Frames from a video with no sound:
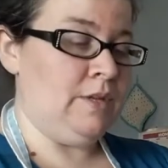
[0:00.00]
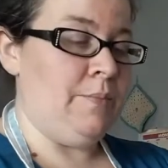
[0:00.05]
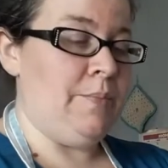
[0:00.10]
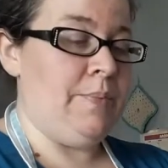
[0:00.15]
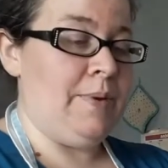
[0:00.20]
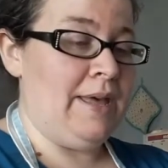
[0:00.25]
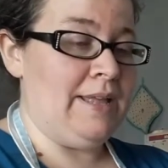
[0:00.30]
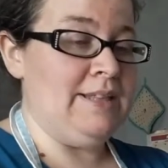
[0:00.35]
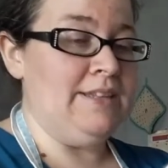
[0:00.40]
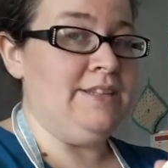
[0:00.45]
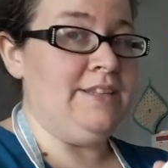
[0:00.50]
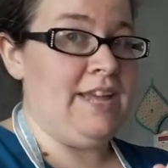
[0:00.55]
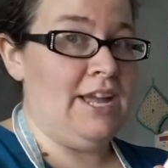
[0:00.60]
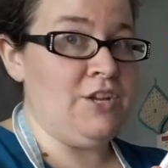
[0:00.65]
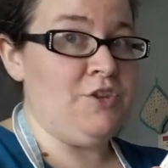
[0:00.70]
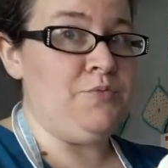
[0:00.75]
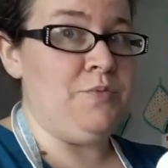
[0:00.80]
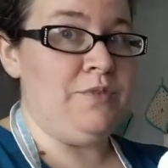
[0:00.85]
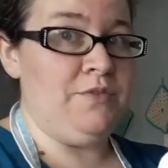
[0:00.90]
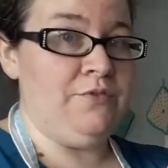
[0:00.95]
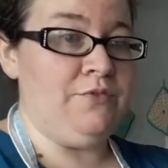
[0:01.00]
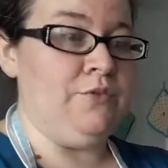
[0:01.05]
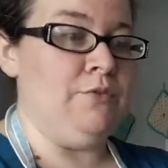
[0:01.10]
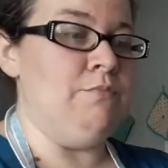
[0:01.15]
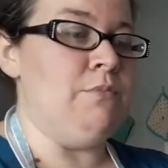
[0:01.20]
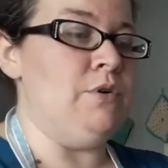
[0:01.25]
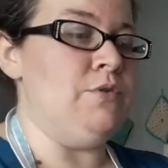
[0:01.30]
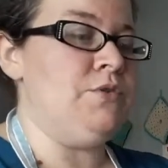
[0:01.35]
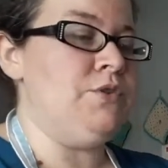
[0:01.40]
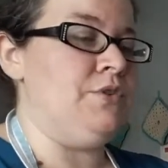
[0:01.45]
Paddle attachment for
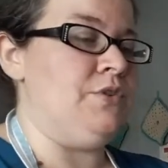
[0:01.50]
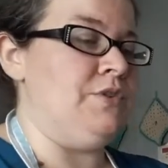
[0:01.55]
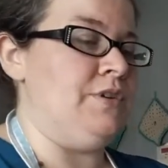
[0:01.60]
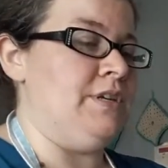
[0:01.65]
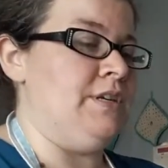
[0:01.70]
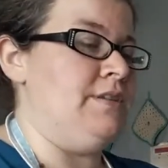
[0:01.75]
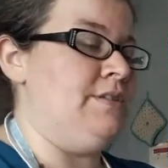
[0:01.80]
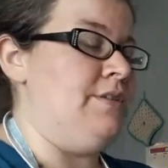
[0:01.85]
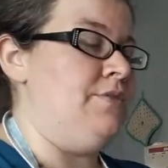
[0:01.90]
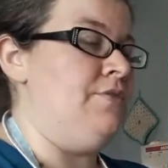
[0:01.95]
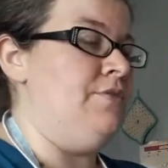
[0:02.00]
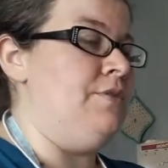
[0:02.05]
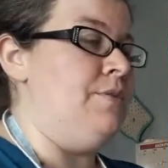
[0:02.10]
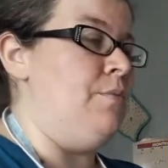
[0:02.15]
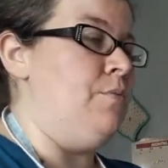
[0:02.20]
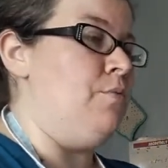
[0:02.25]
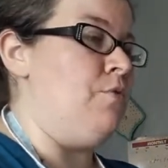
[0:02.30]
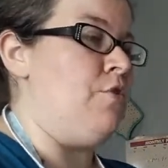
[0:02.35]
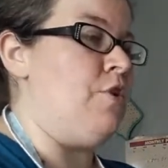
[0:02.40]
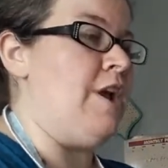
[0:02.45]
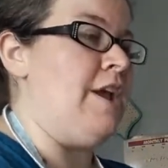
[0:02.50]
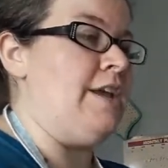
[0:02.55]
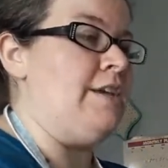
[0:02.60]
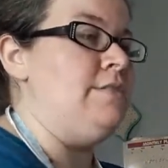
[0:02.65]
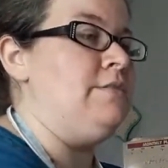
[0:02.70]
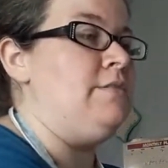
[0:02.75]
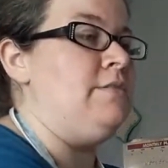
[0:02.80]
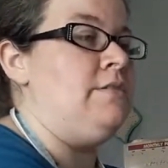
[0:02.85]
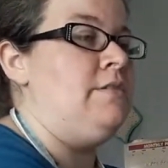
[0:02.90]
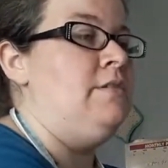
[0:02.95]
most cookies other than
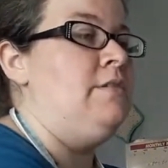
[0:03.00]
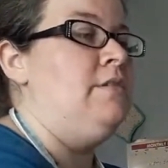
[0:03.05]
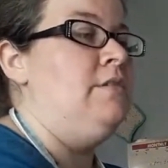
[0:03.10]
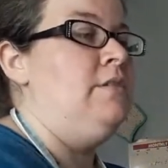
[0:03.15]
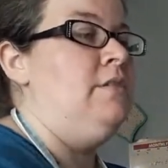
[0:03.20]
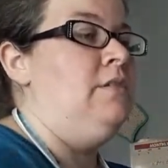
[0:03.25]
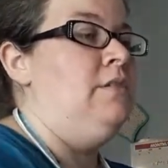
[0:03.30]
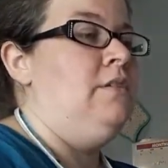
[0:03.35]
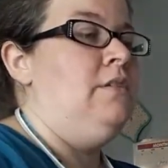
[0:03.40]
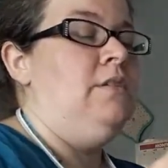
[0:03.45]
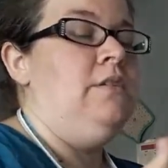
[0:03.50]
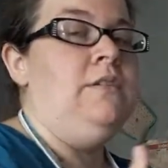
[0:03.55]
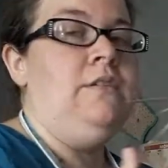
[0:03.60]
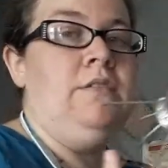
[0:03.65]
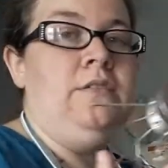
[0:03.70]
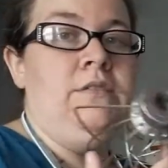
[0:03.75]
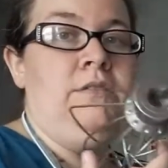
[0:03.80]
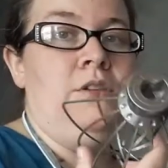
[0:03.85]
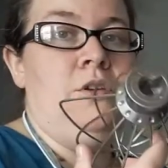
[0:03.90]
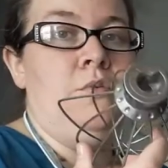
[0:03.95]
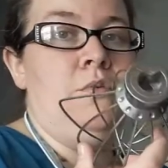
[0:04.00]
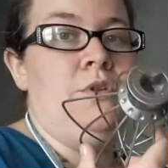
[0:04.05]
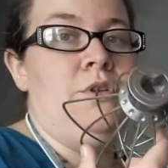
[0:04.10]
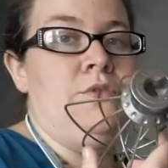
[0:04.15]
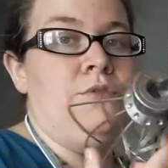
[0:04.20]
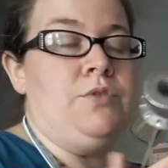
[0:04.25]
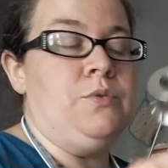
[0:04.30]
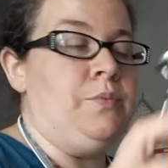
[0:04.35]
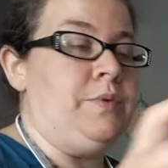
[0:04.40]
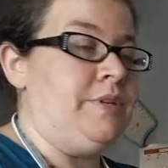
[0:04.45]
meringues, you would
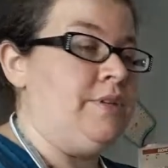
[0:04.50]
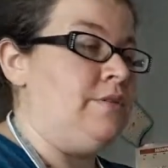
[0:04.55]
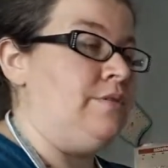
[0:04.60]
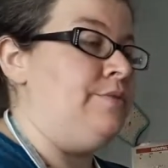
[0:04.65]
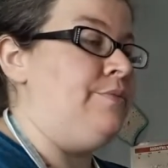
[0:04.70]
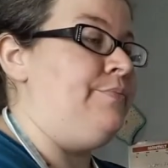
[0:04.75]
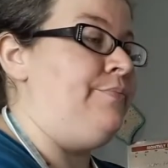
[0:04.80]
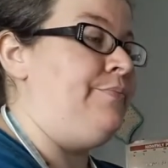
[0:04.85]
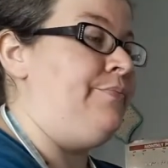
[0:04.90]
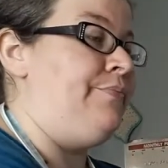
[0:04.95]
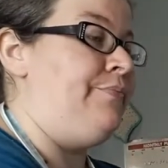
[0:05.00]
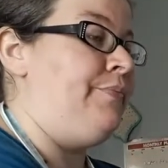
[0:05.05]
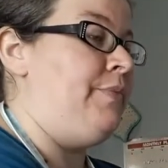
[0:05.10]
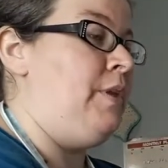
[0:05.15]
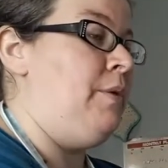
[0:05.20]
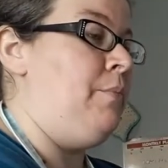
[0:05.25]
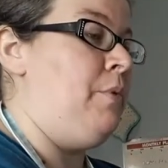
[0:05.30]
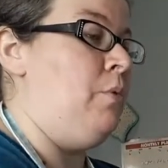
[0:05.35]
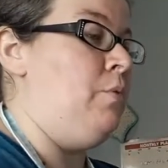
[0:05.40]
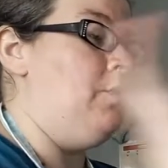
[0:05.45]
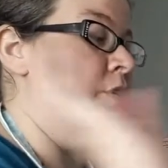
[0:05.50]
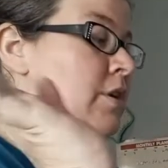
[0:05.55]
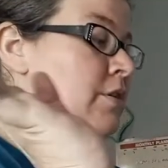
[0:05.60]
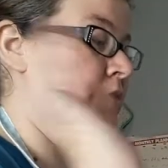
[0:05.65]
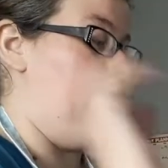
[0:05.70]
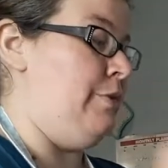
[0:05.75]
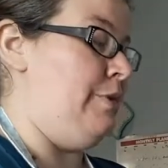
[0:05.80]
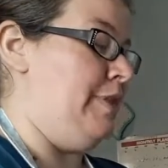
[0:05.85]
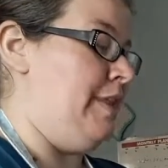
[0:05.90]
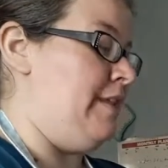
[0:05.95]
use a whisk. But we're not
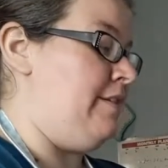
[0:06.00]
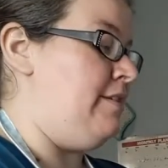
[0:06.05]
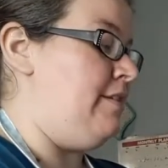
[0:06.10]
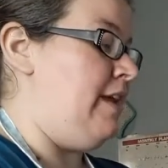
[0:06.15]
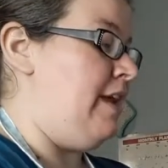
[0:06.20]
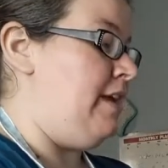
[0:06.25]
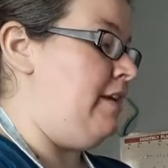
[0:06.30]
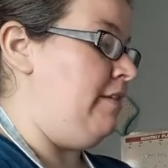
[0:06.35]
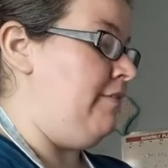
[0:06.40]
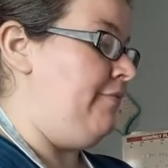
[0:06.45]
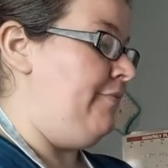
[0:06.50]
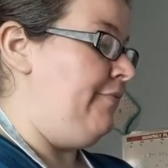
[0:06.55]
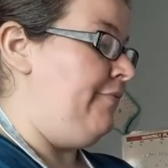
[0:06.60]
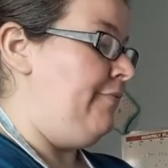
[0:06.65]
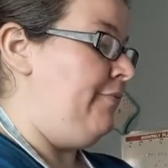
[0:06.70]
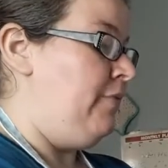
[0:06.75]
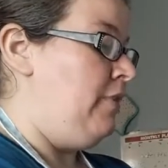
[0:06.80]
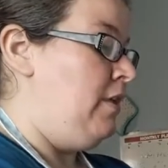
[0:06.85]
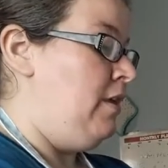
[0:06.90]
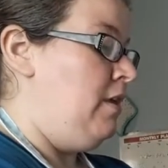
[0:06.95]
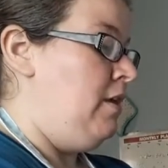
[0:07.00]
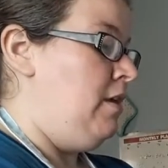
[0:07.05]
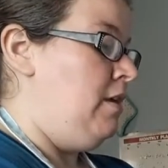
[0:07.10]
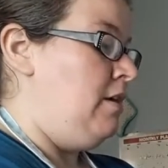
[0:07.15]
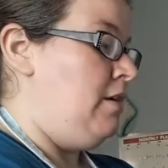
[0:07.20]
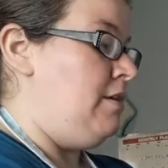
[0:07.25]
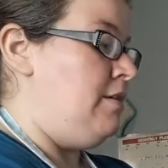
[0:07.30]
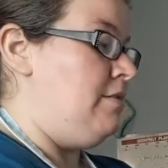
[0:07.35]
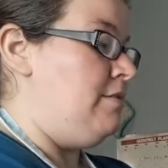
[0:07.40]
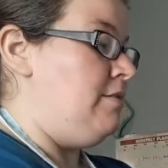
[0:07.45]
doing that today
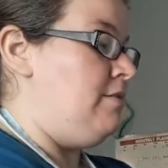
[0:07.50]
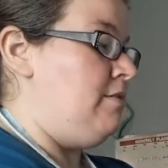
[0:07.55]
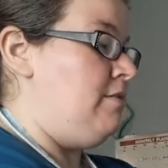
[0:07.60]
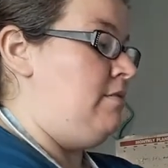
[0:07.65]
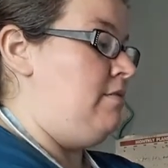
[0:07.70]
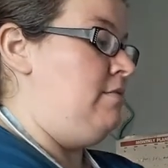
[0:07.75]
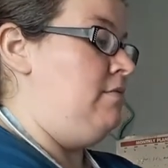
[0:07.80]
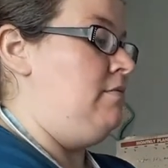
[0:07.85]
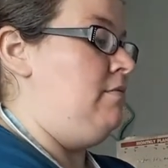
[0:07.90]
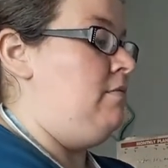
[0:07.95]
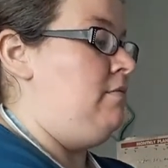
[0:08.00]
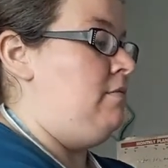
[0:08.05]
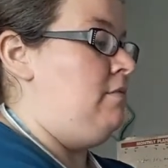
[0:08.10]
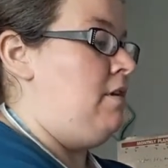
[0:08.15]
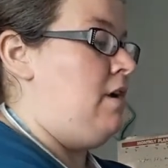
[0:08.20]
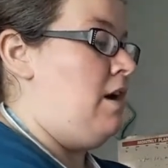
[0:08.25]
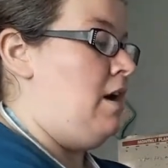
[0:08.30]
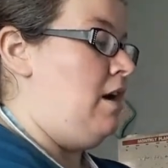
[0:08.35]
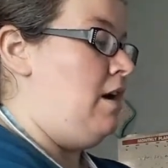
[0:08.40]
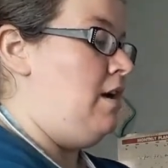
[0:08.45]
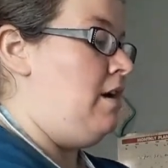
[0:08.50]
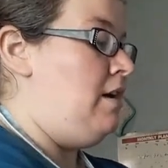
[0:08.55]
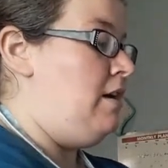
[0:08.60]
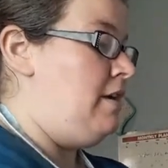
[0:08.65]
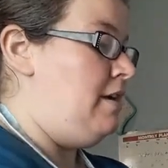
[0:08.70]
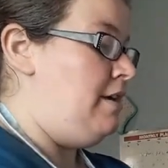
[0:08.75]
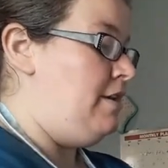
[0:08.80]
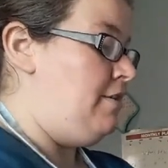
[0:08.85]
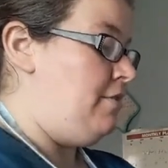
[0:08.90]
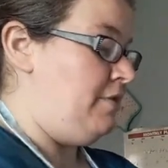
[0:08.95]
because
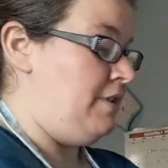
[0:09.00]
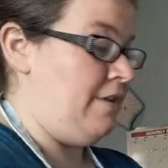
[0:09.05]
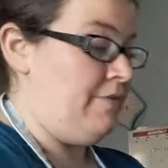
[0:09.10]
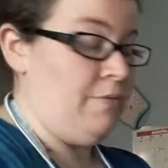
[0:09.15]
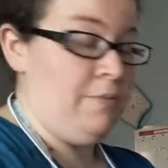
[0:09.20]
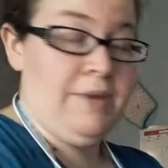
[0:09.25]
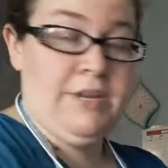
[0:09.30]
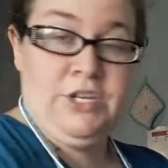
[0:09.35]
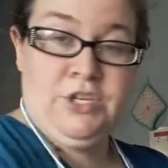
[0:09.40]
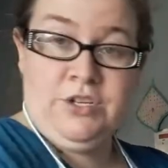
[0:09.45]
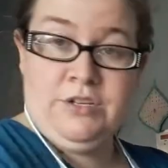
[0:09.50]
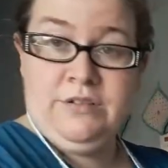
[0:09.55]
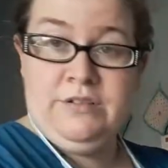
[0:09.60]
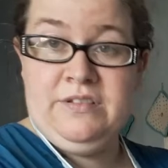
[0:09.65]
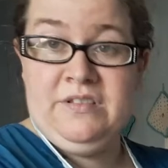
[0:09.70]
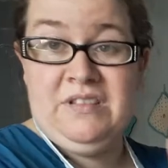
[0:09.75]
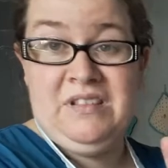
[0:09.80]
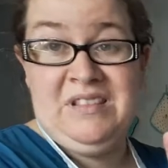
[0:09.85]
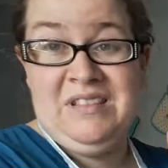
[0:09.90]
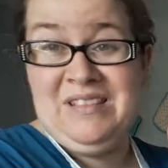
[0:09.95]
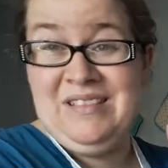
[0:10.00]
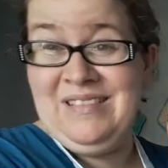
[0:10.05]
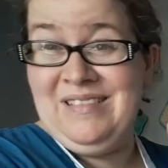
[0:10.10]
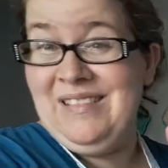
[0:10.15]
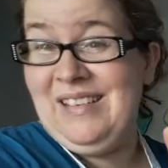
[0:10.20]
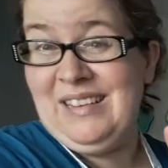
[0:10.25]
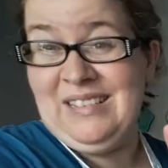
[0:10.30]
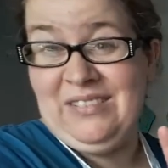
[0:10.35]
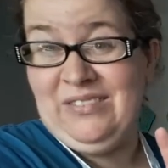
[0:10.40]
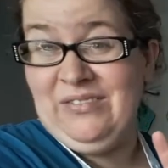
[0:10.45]
I don't have patience and
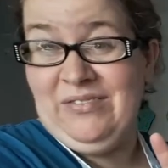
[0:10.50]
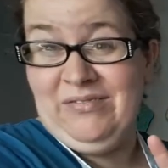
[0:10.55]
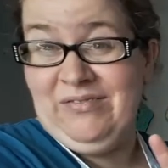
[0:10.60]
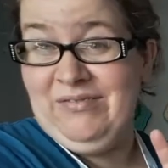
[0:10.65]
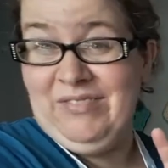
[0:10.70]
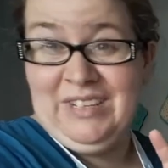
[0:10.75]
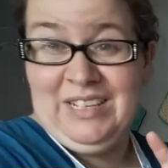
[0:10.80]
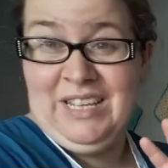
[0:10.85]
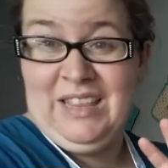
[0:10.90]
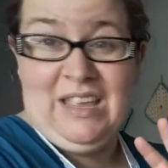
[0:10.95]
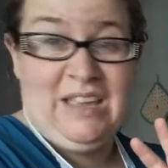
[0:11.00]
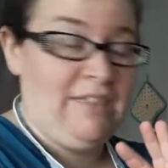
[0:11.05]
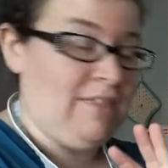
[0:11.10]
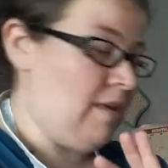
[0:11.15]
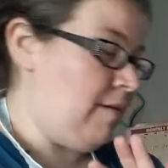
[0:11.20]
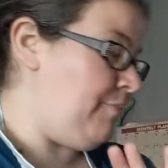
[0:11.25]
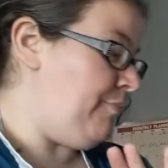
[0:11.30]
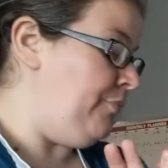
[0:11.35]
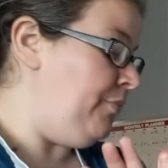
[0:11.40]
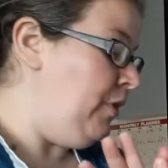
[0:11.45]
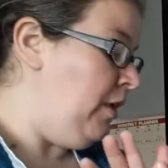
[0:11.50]
I don't really like them.